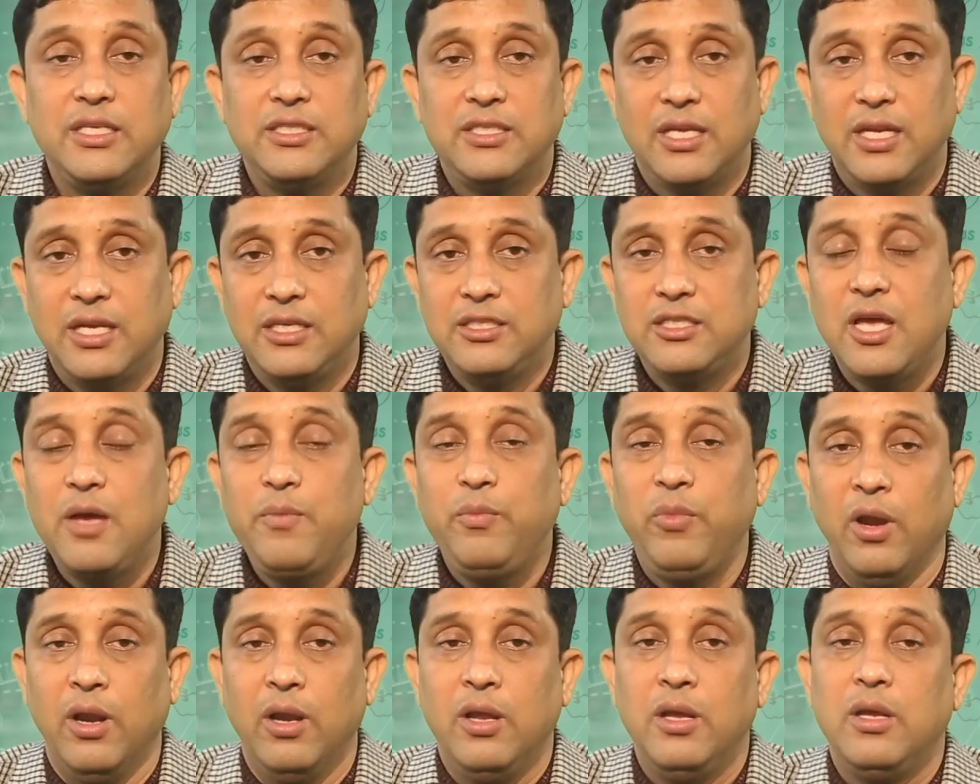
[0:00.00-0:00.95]
is an
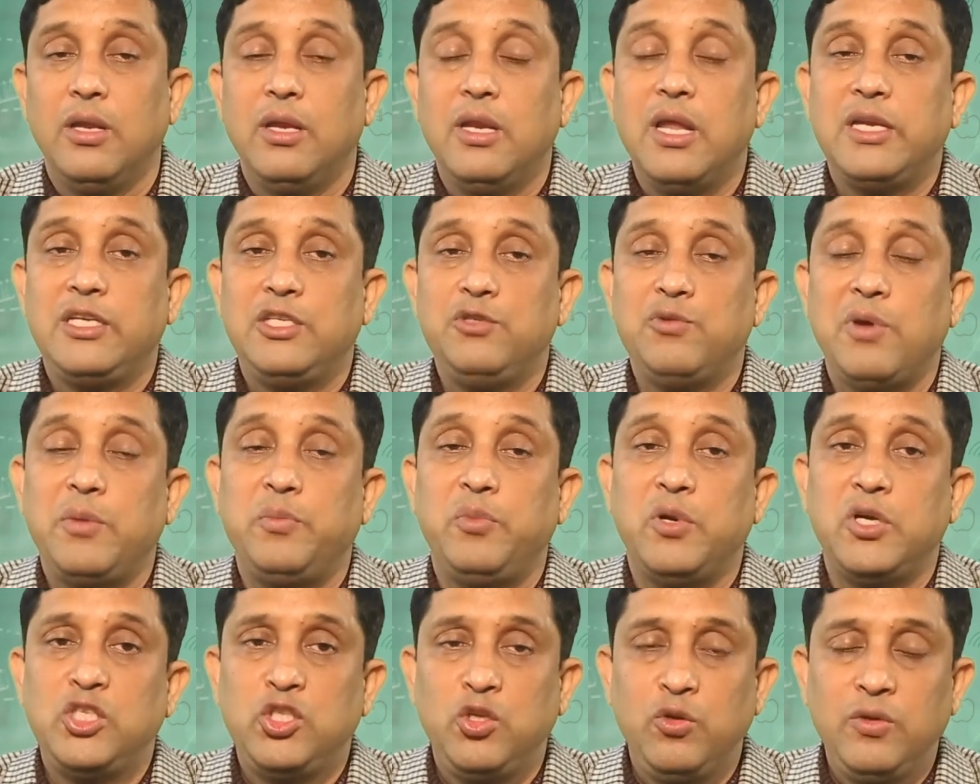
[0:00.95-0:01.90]
example. Let you are
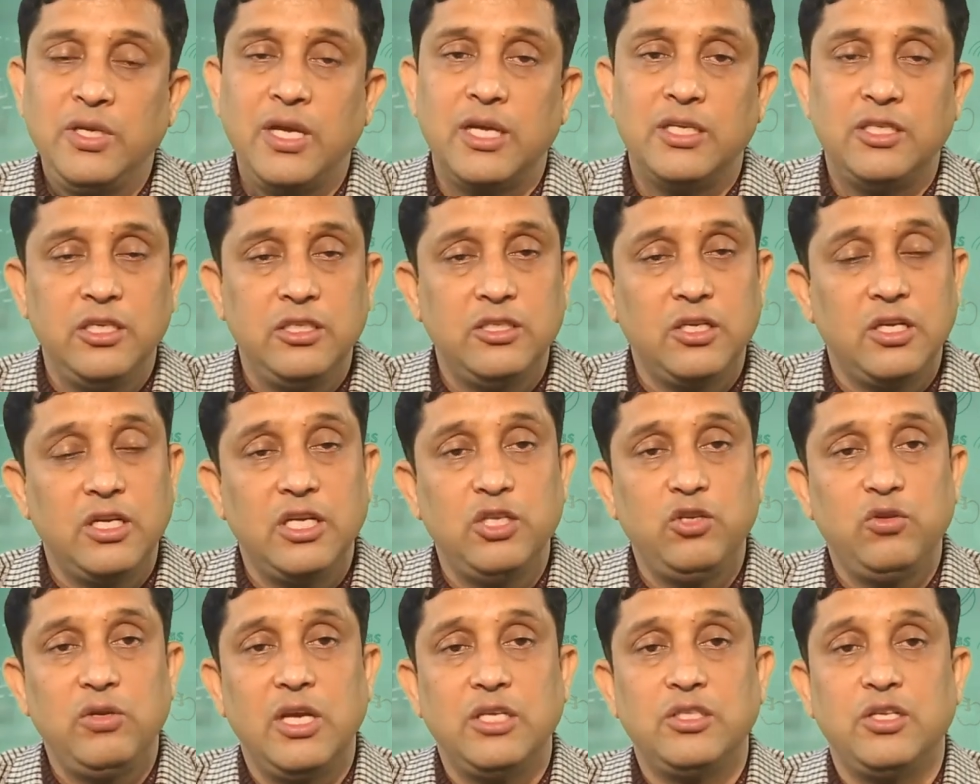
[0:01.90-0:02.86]
pursuing a teacher
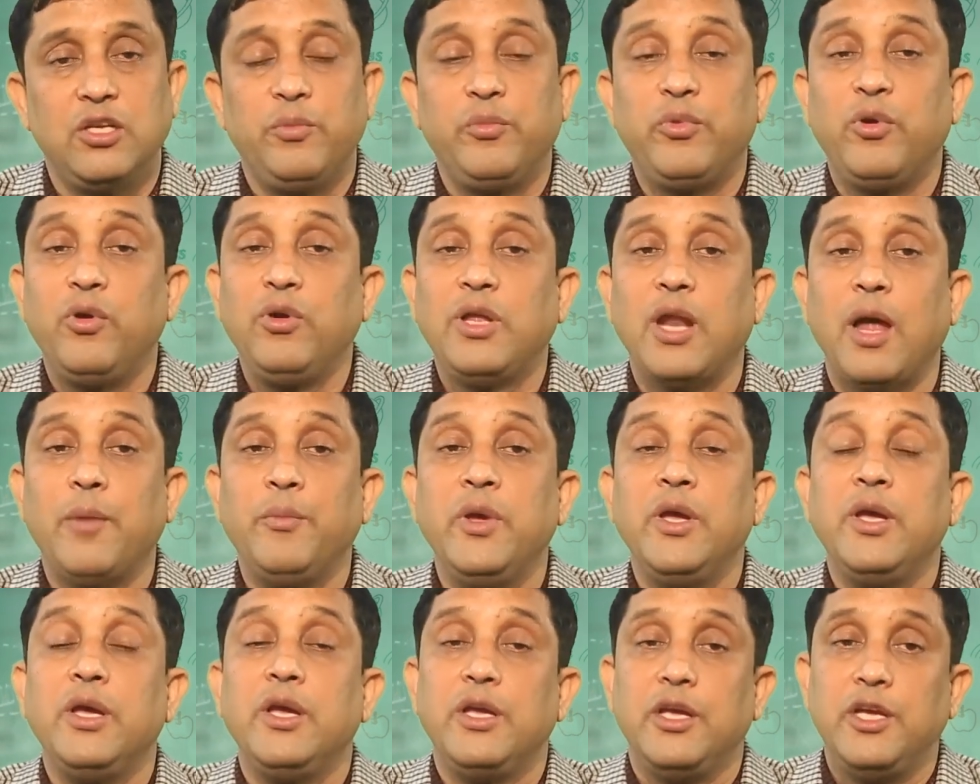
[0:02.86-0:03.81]
education program.
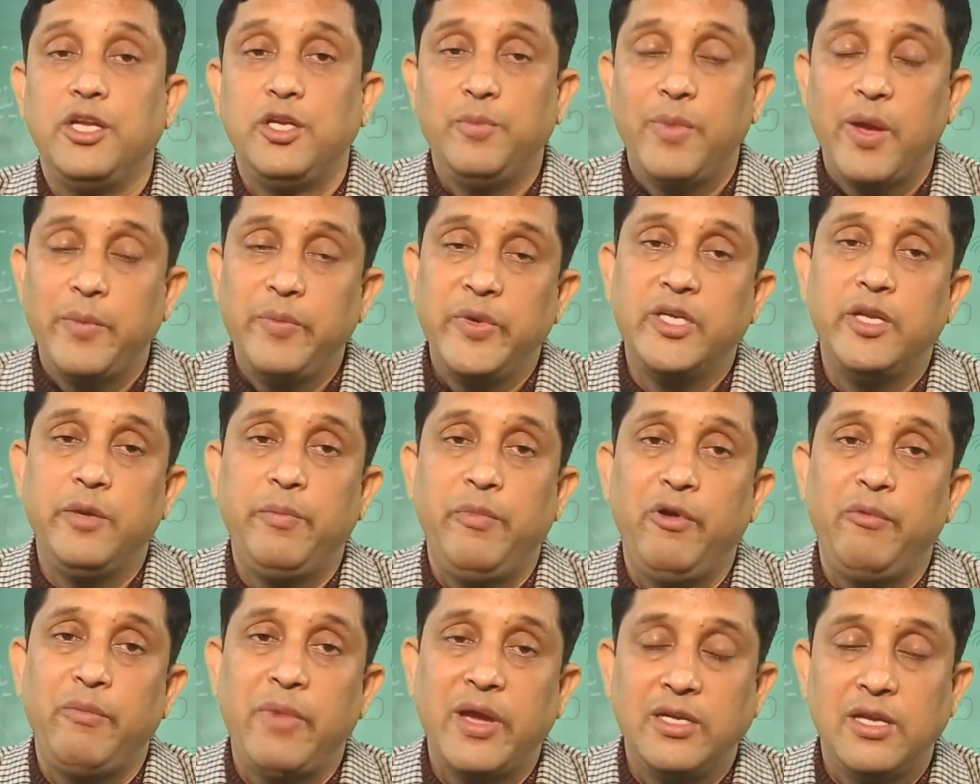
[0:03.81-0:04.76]
It may be
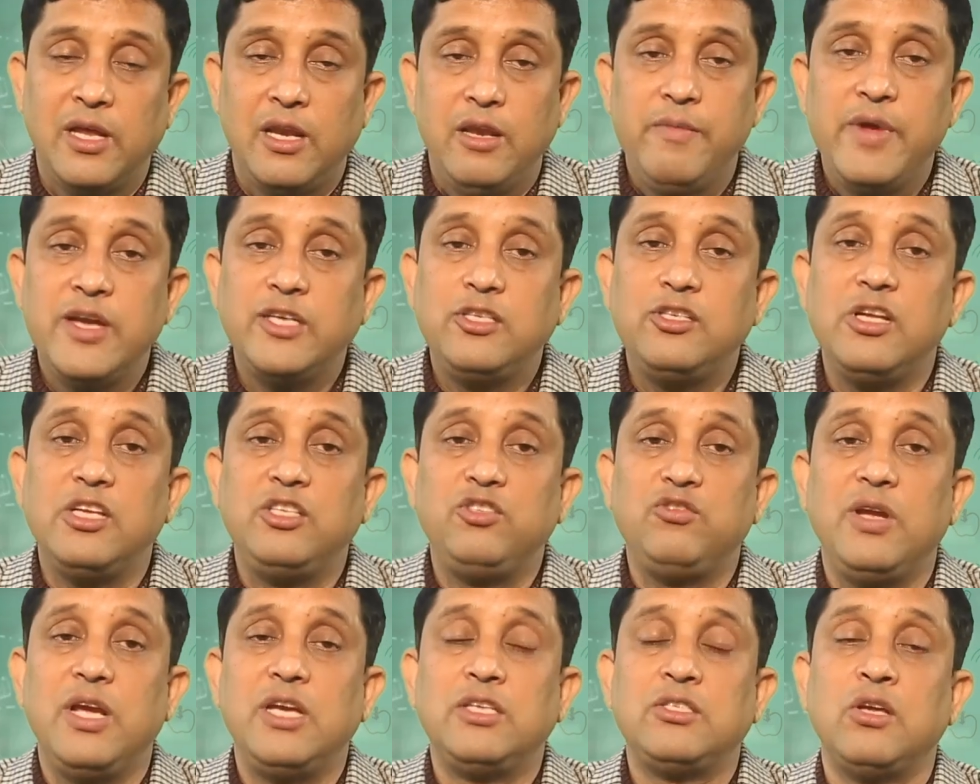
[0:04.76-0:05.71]
diploma in elementary
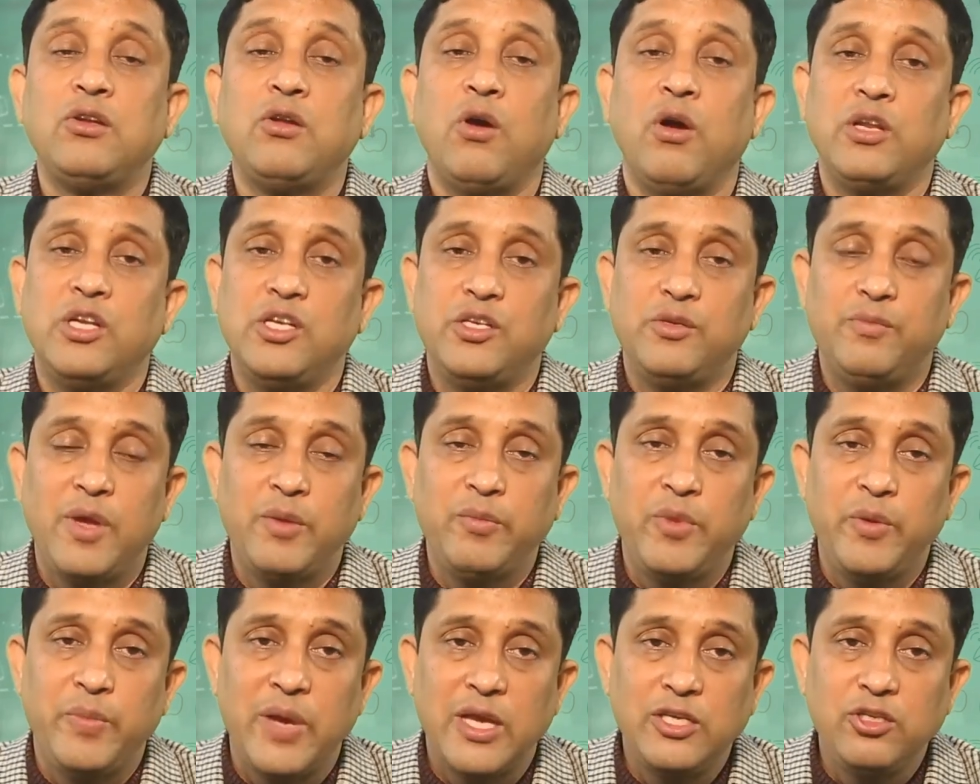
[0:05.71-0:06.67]
education or it may
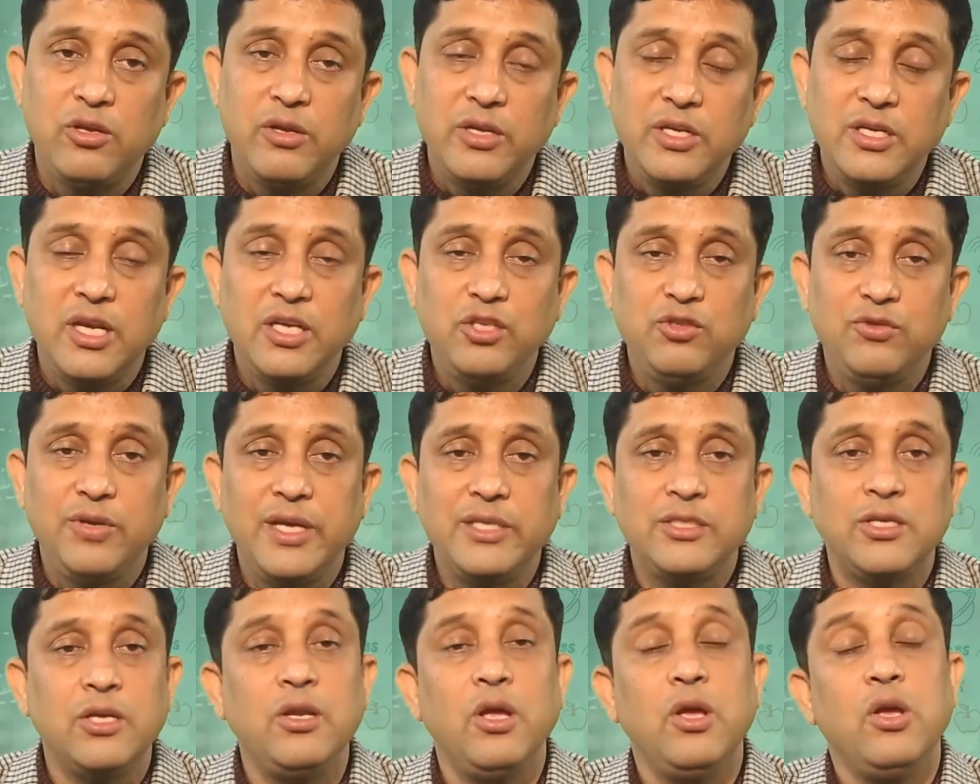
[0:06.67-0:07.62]
be bachelor in
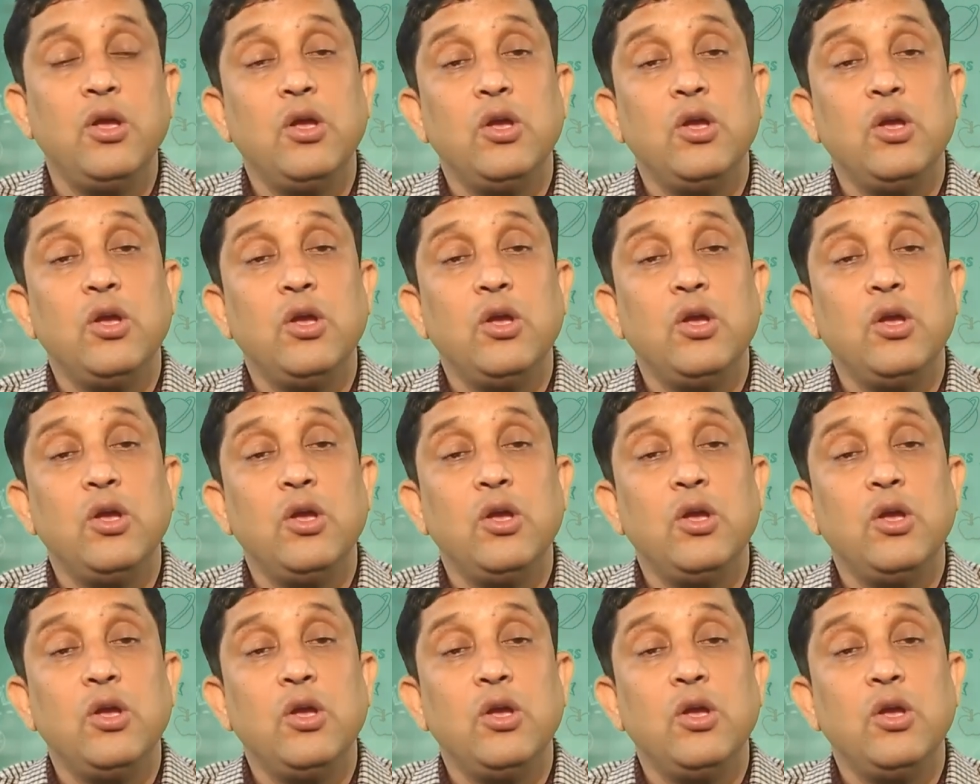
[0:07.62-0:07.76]
education.